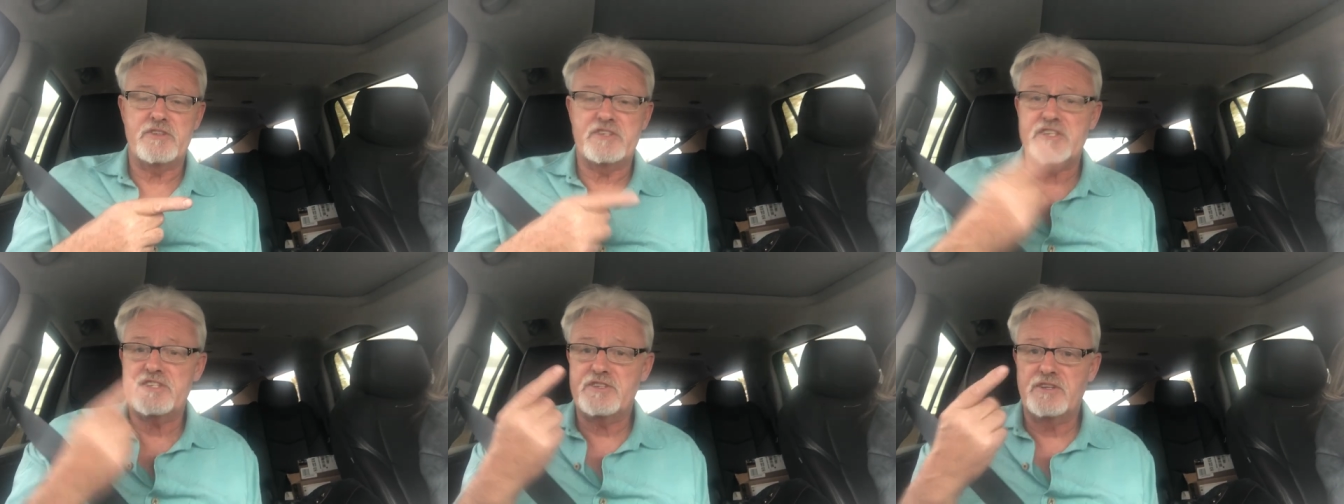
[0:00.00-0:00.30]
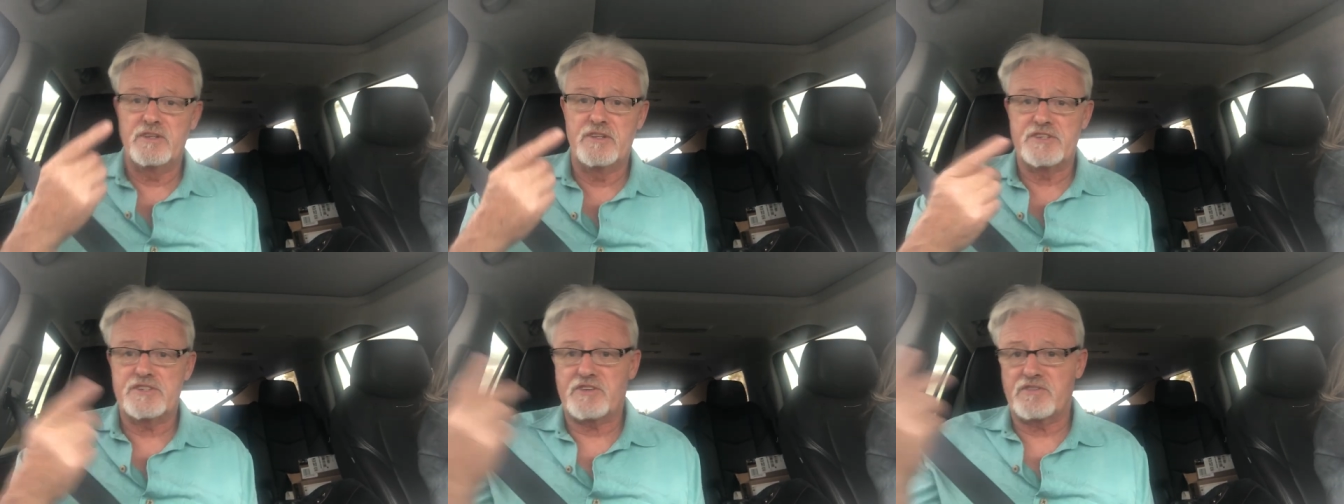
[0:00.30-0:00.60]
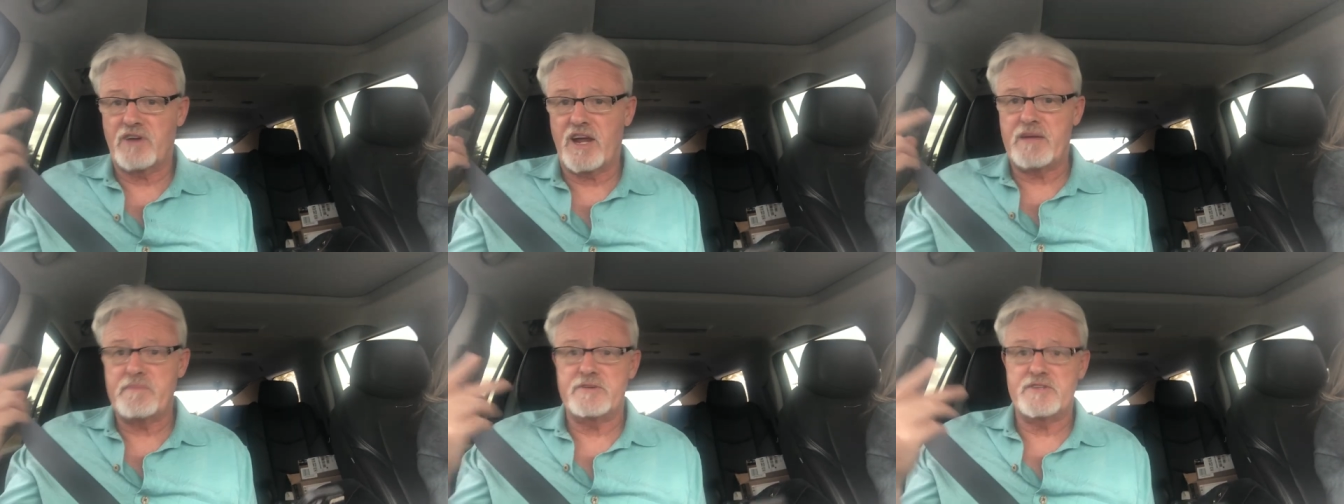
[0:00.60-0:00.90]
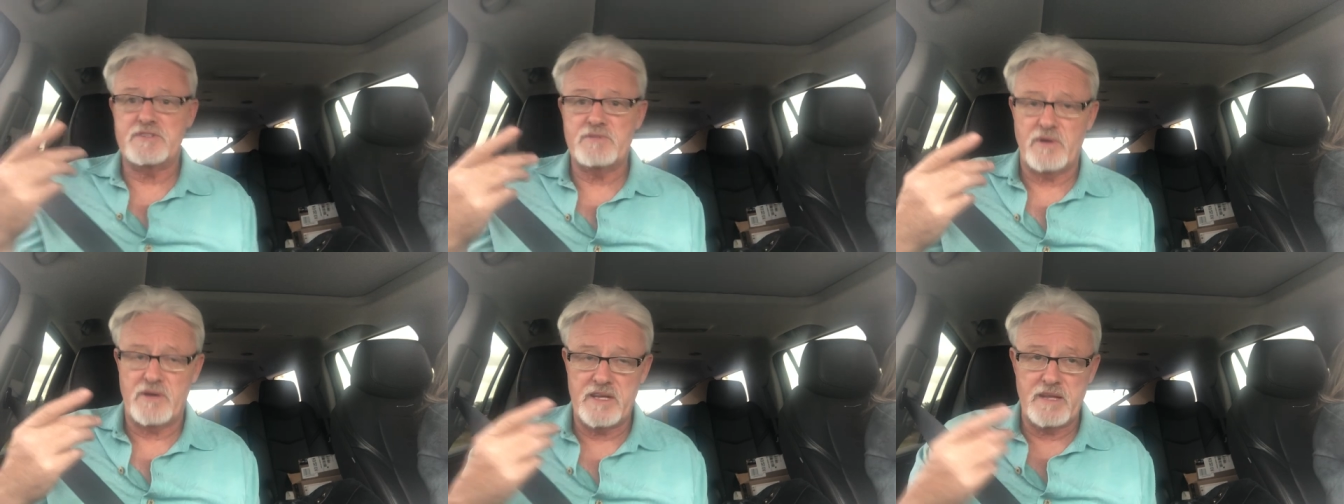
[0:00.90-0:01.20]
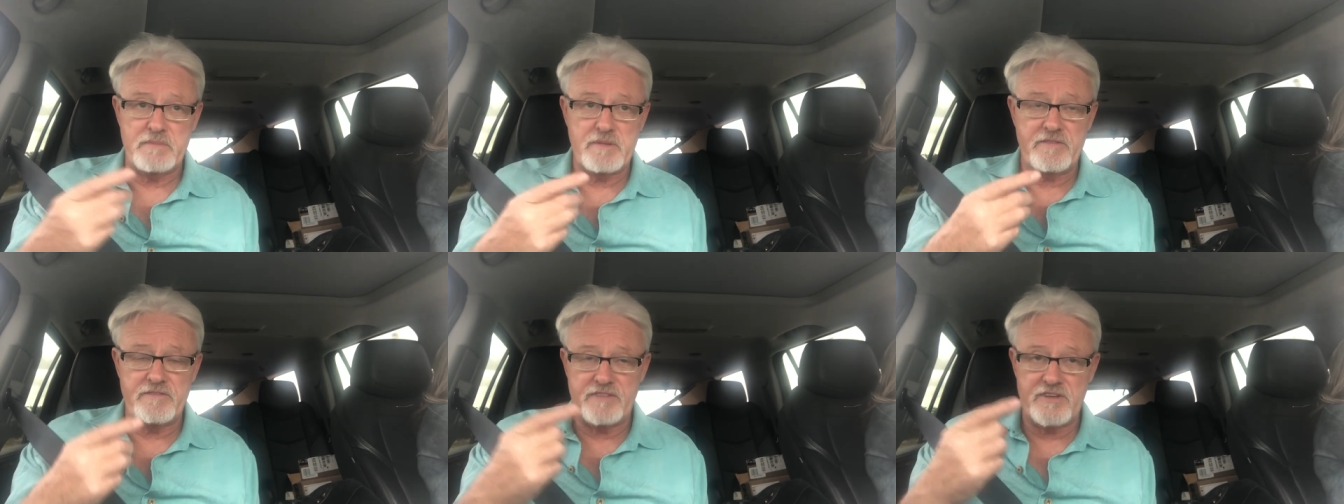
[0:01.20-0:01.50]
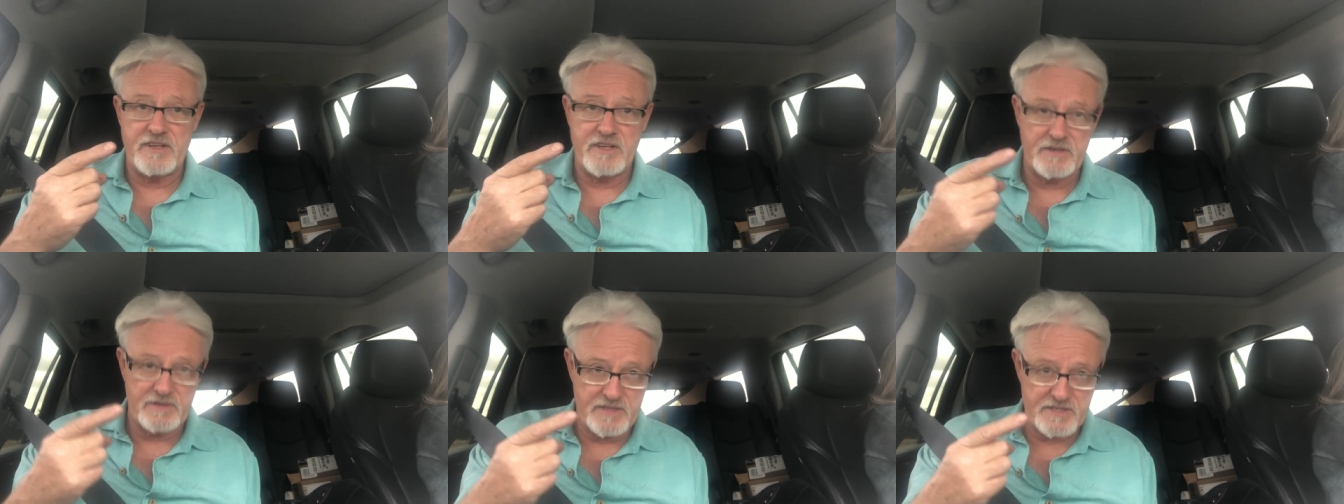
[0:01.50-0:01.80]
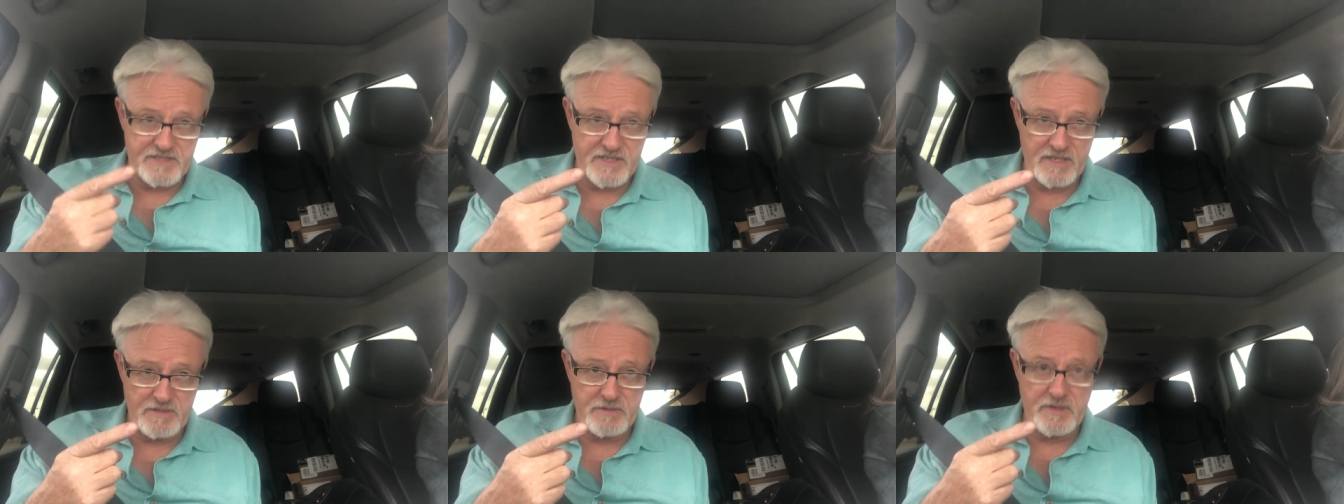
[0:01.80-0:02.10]
She still looks great, but she won't let me video,
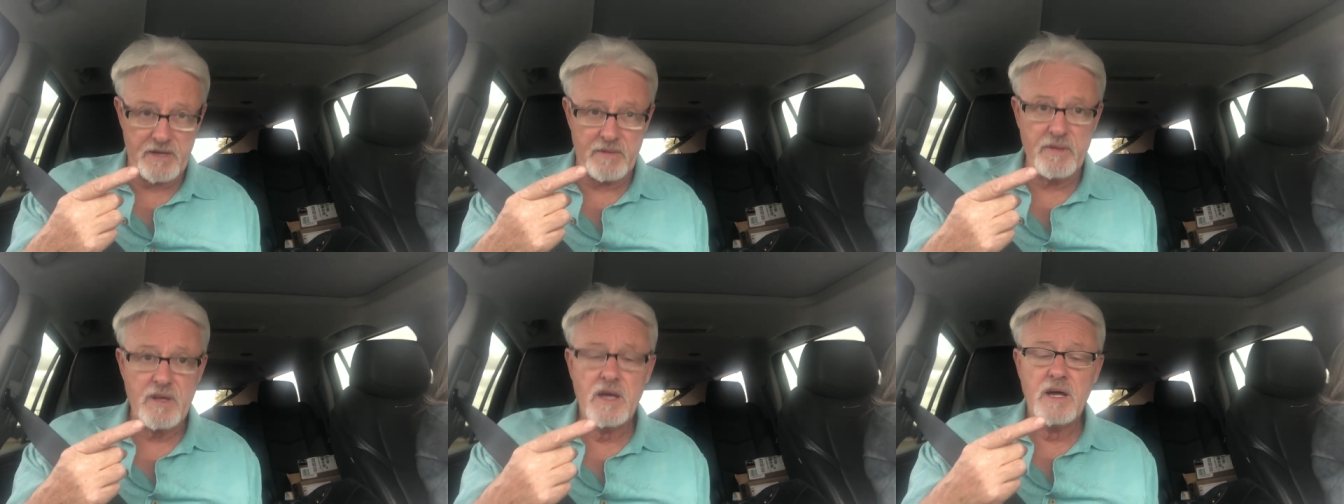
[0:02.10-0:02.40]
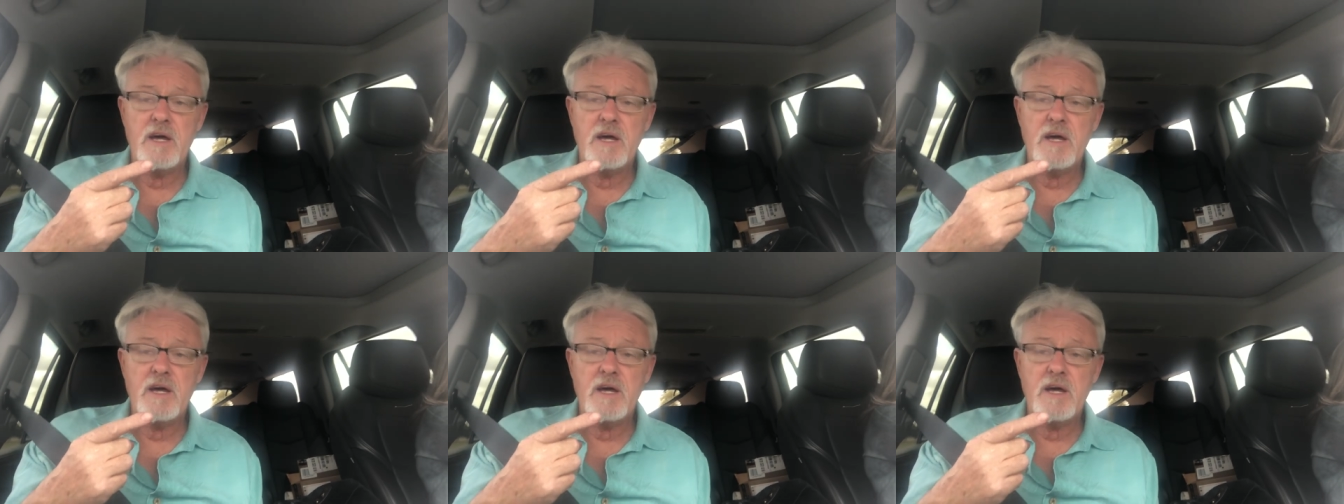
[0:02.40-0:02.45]
so there we go.